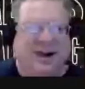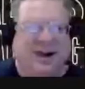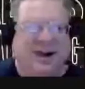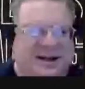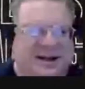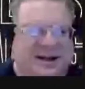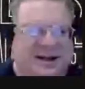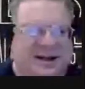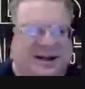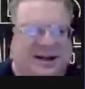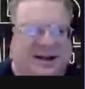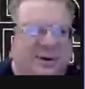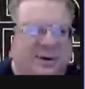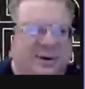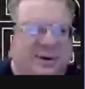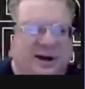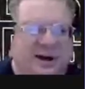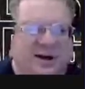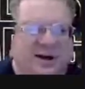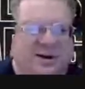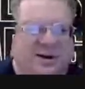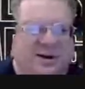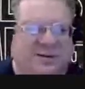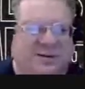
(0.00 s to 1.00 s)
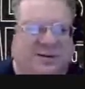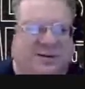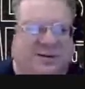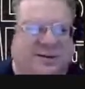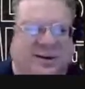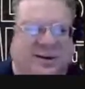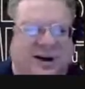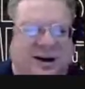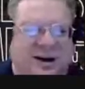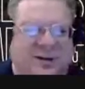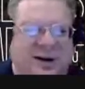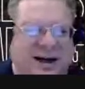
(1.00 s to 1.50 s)
there we go.
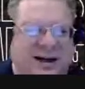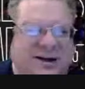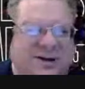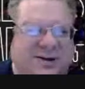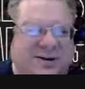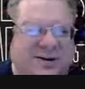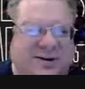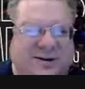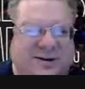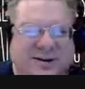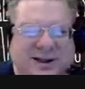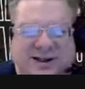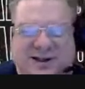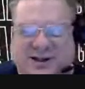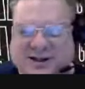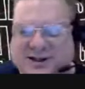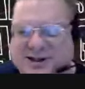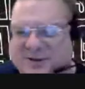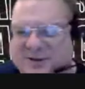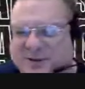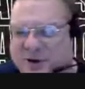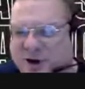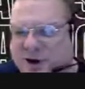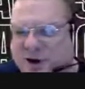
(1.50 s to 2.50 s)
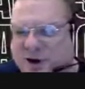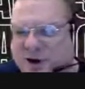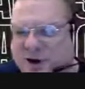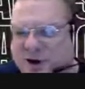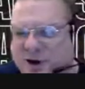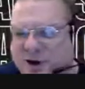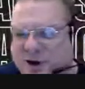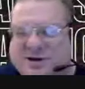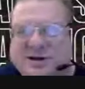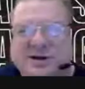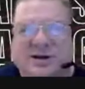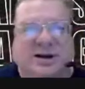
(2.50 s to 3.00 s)
All right. This is a
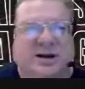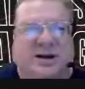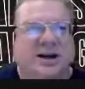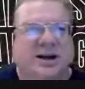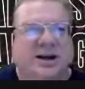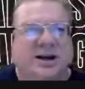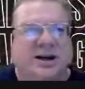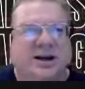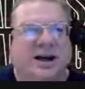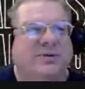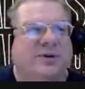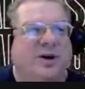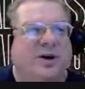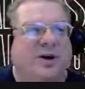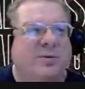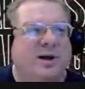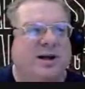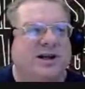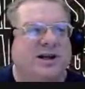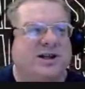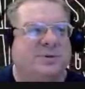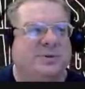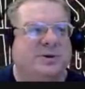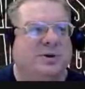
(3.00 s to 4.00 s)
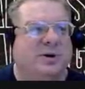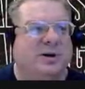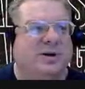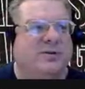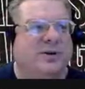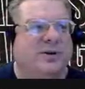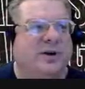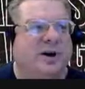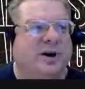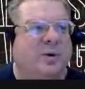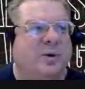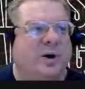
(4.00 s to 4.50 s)
Pharma company. Pharma has been doing
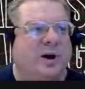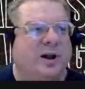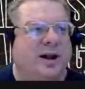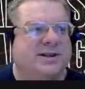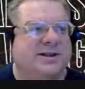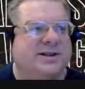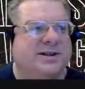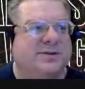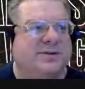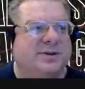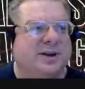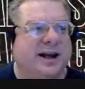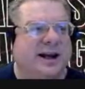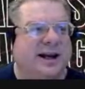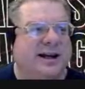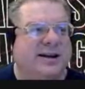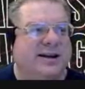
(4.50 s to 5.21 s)
very well as of late.